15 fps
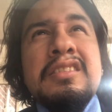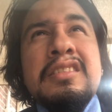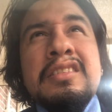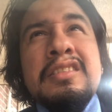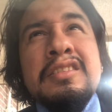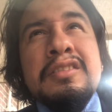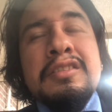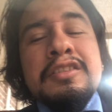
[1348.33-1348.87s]

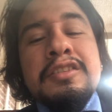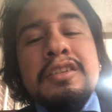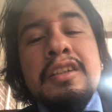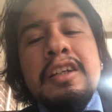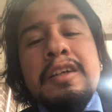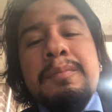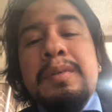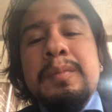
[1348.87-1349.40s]
You know, there's a
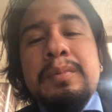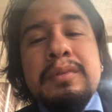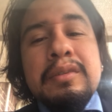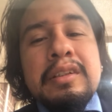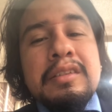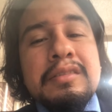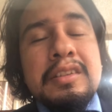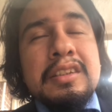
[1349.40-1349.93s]
lot of people
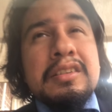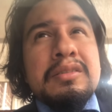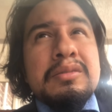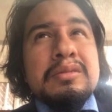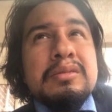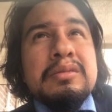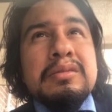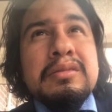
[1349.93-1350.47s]
out there
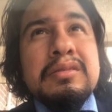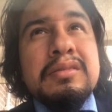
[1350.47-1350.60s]
who